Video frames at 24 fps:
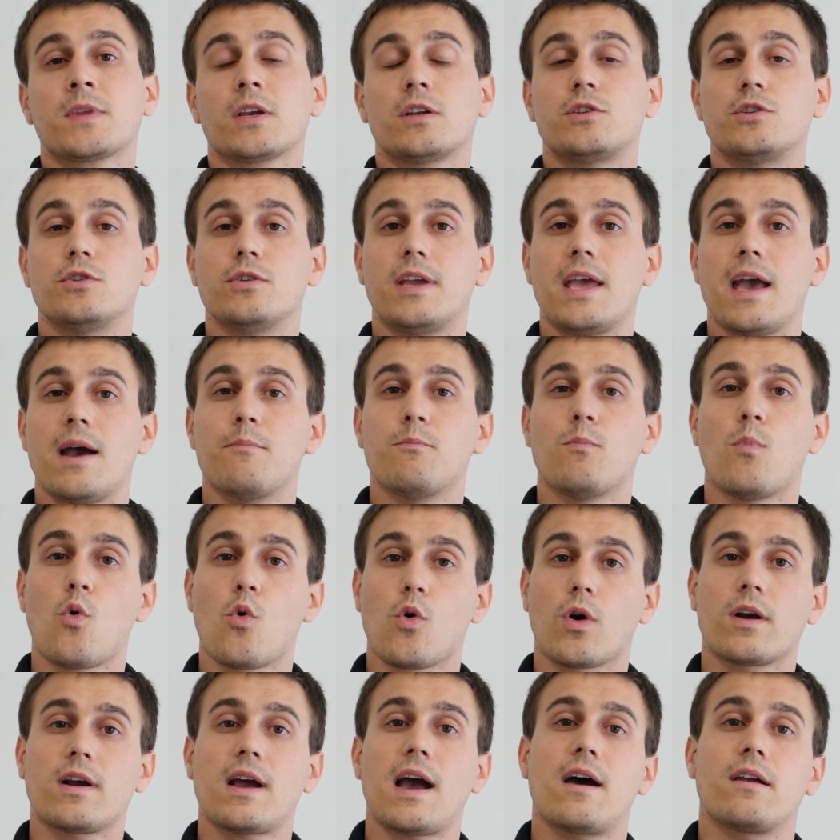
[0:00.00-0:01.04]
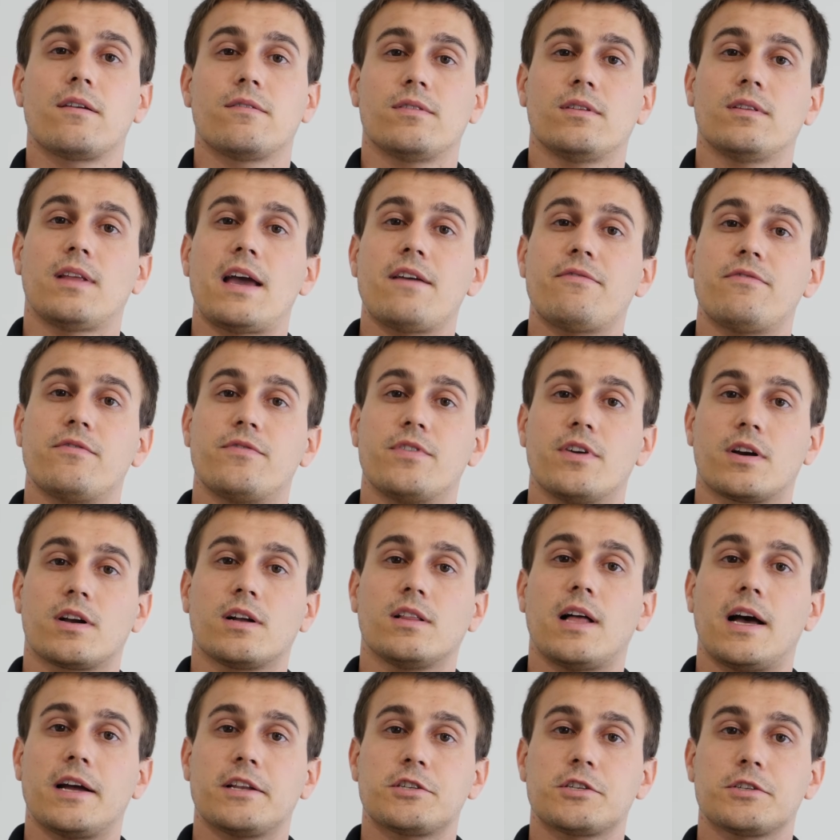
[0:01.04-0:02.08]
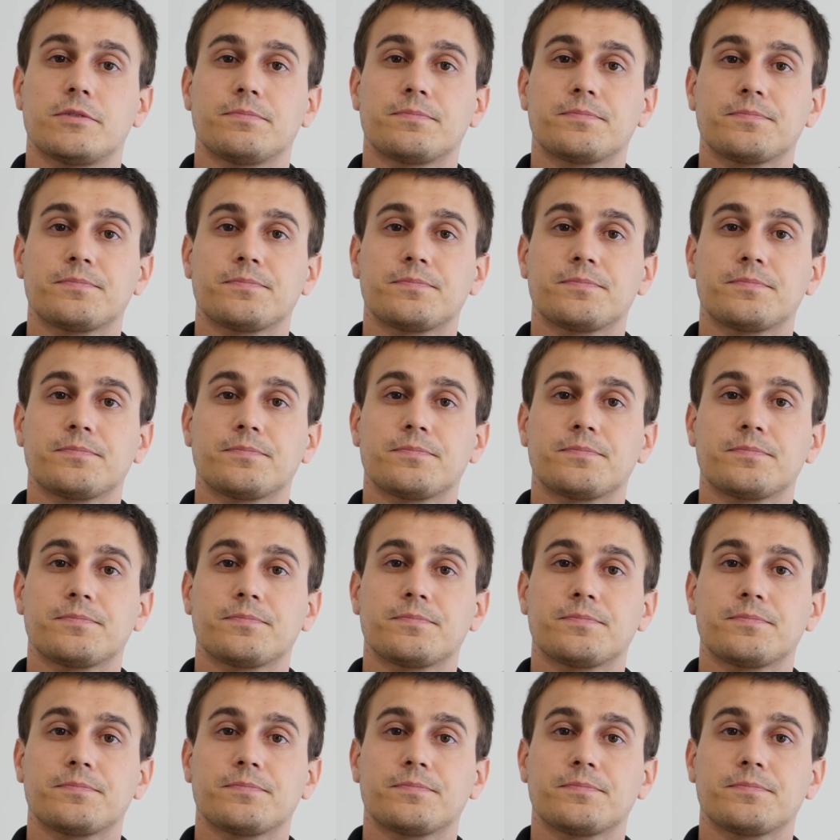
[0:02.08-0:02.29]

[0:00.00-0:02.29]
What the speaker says: to get more out of the life of your clutch.